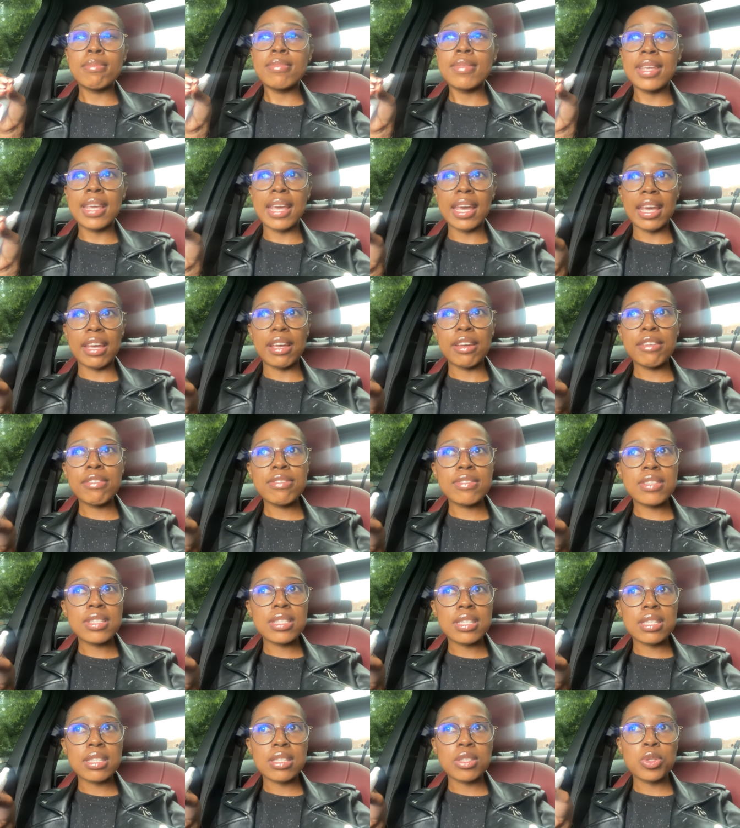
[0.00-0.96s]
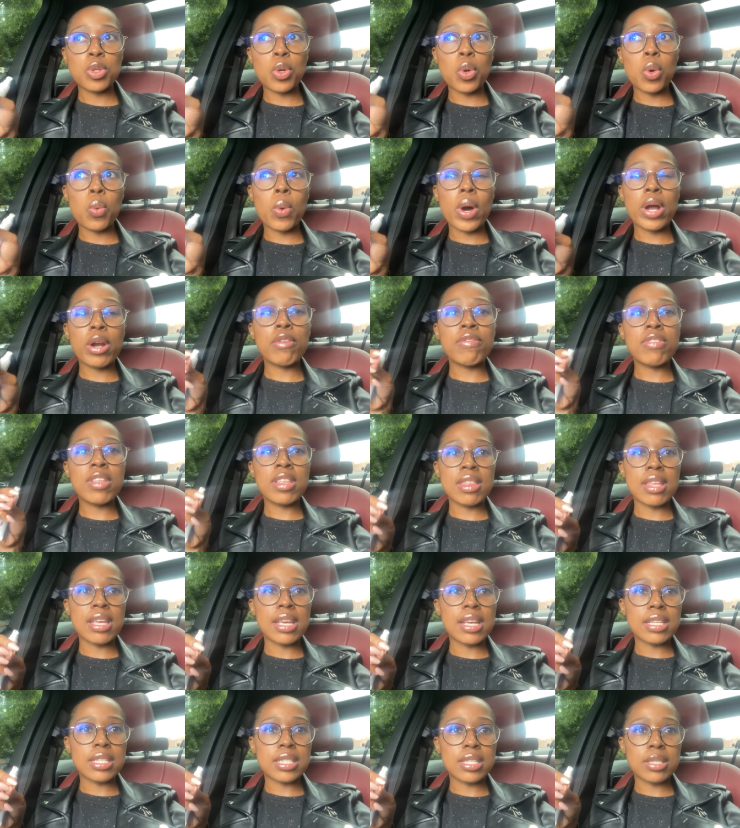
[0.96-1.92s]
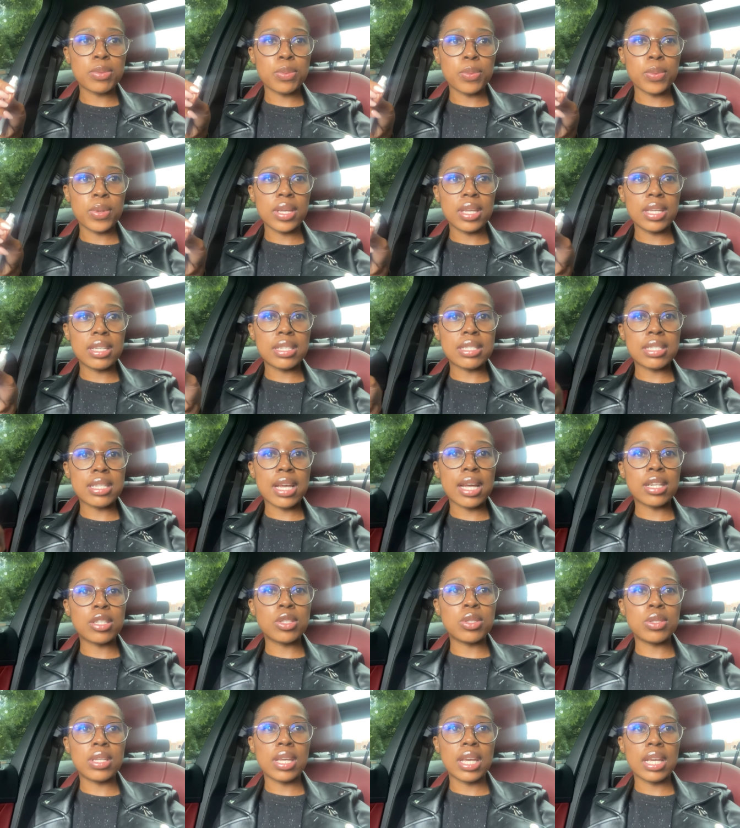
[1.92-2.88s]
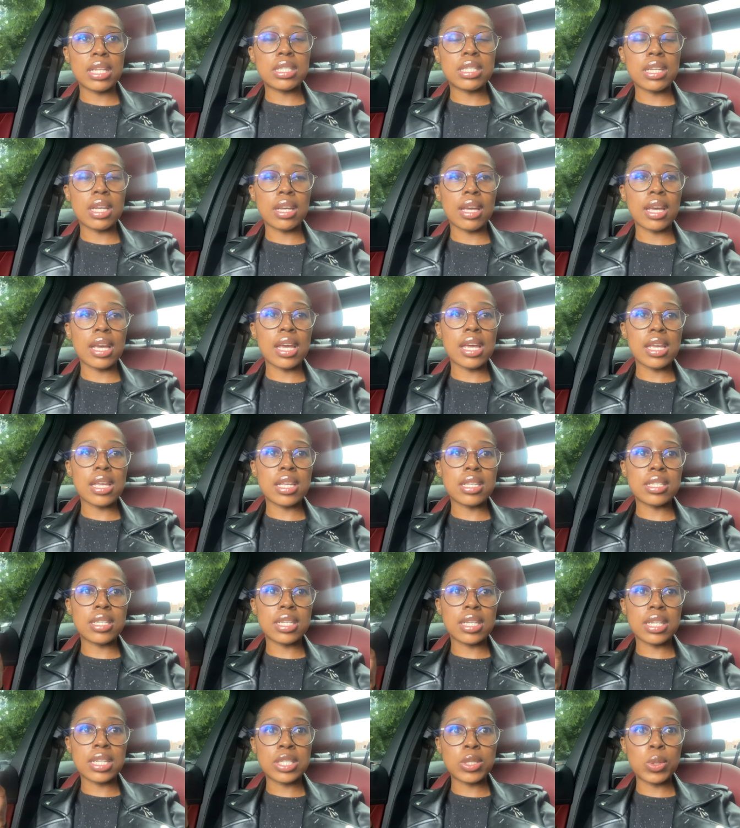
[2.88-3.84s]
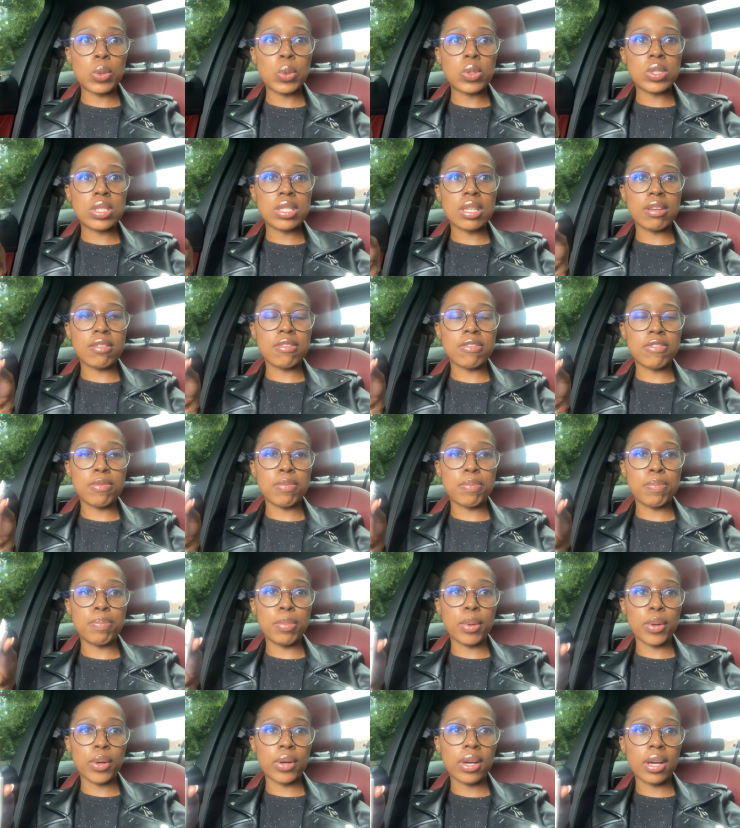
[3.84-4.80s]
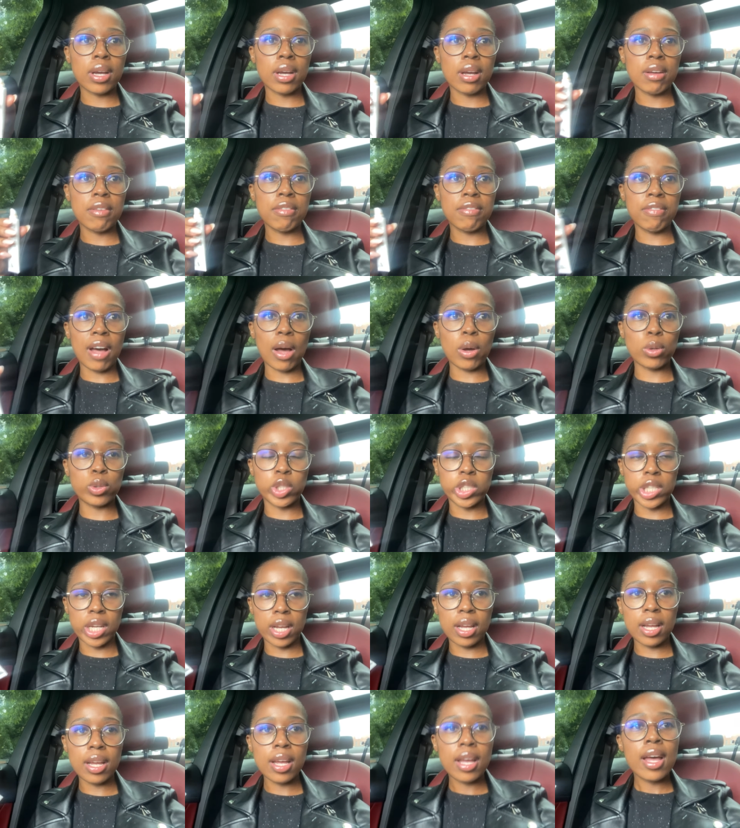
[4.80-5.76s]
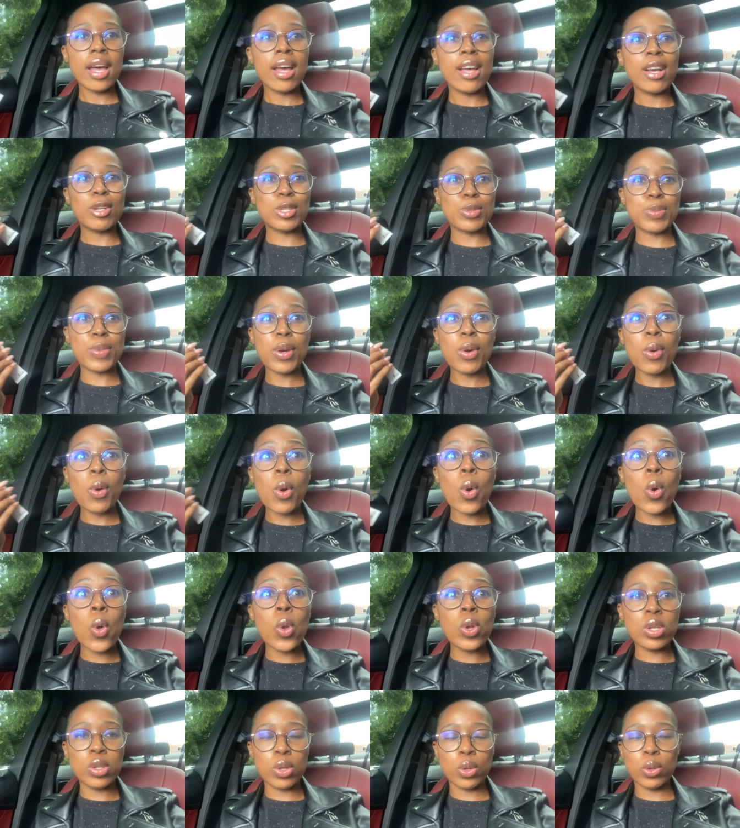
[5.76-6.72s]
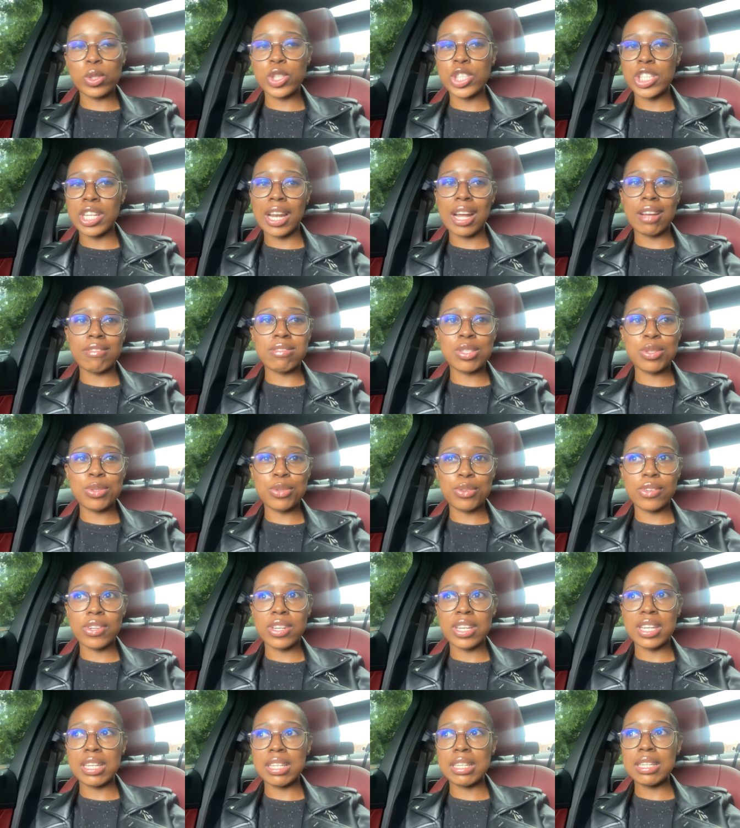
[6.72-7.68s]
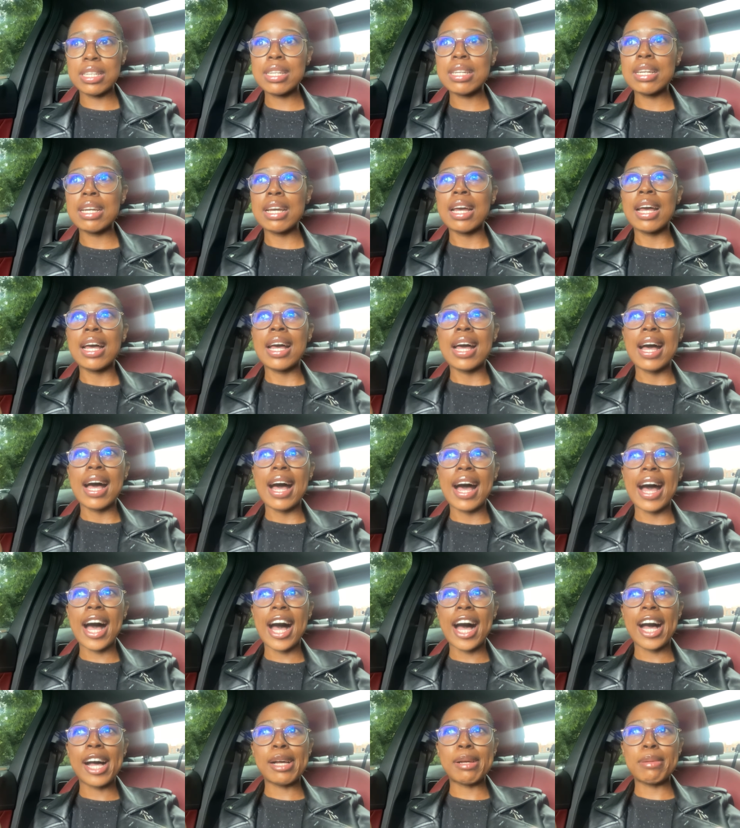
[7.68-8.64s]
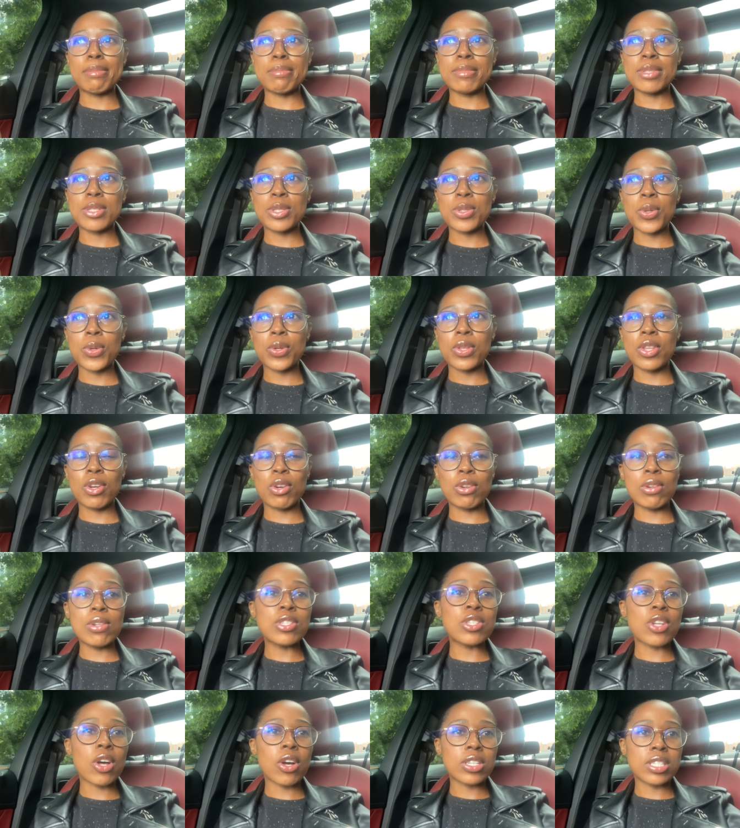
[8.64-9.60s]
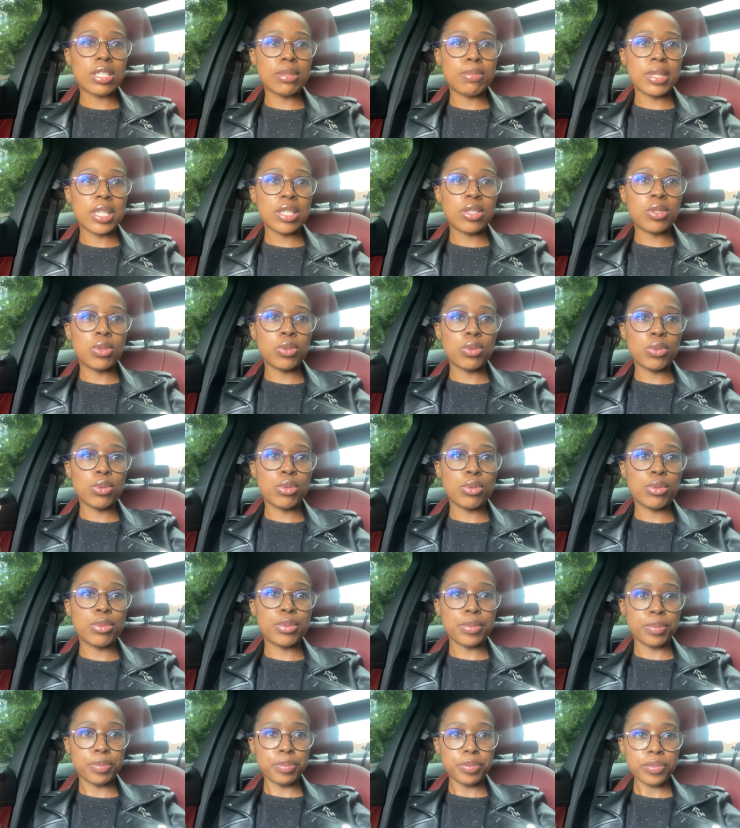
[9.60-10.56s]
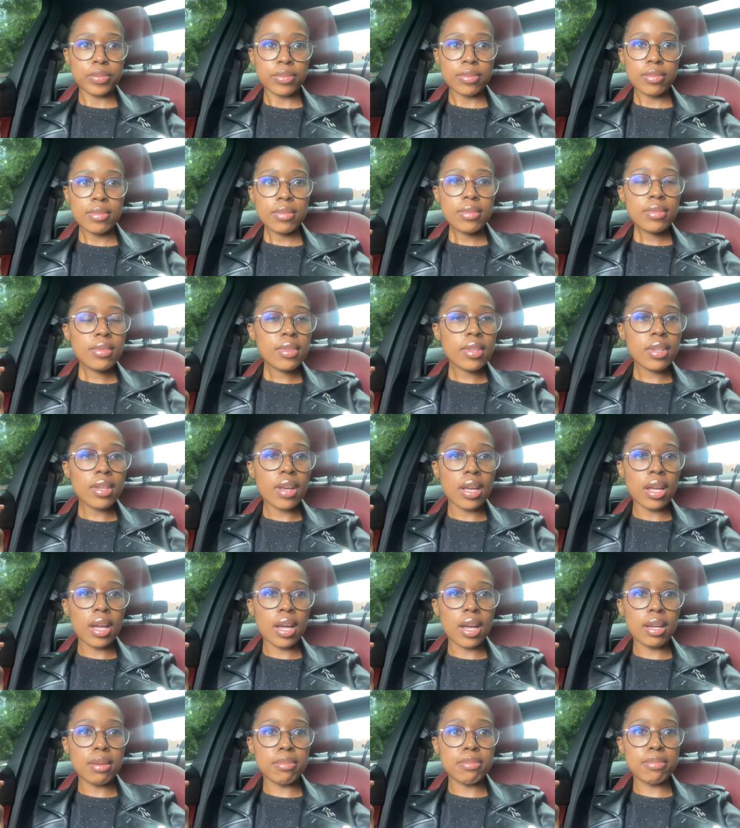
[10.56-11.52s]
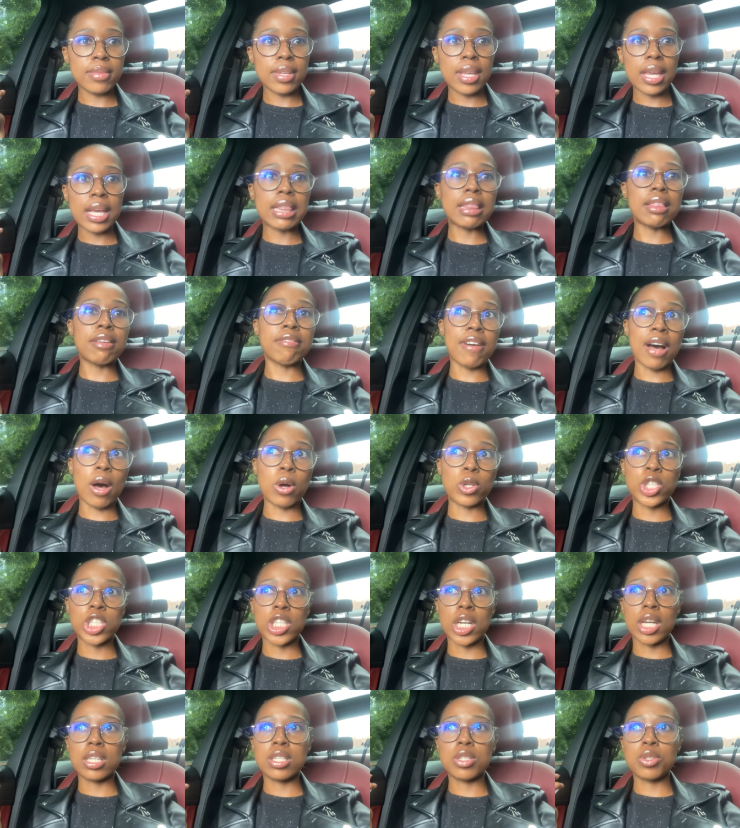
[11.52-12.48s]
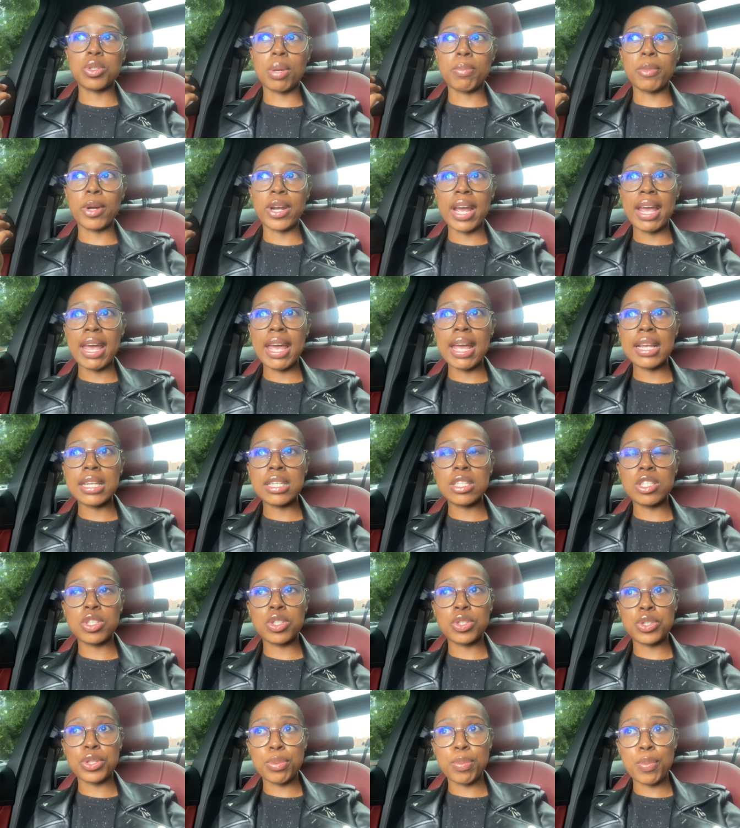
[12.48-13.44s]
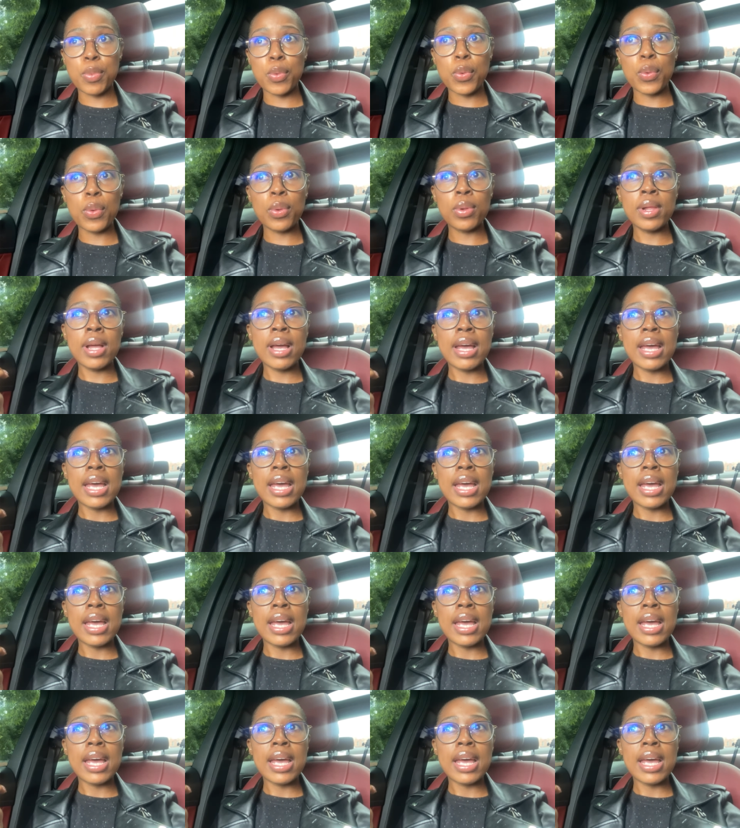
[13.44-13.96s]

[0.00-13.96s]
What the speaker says: gifts. So one of the things we decided to get her is an exclusive book voucher, because we all know she loves to read. So the girls asked me to get the voucher. So I'm gonna head to the mall,